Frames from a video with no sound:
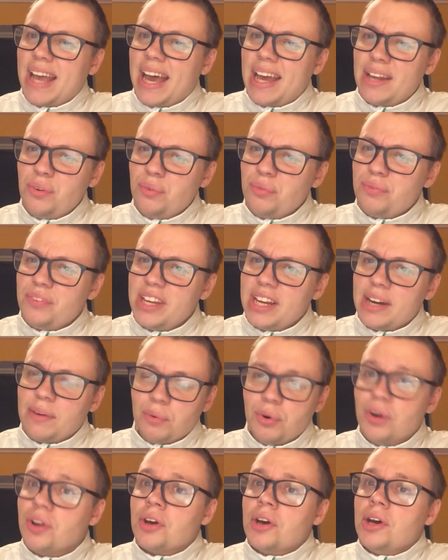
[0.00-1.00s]
I don't think I
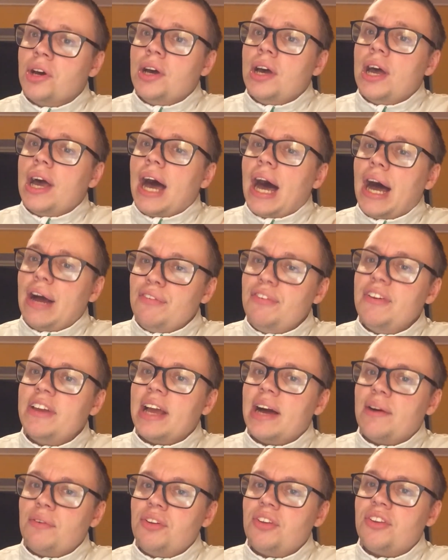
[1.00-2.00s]
would. I
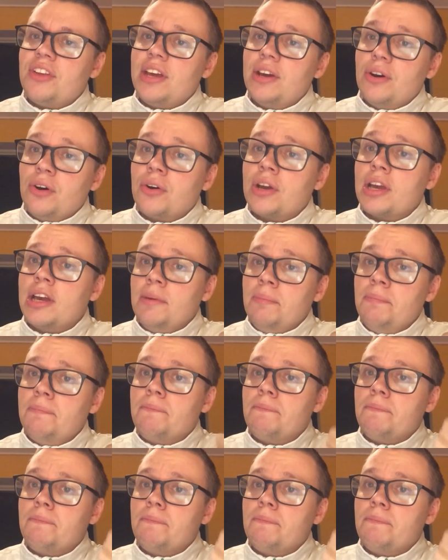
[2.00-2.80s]
think I would say, okay,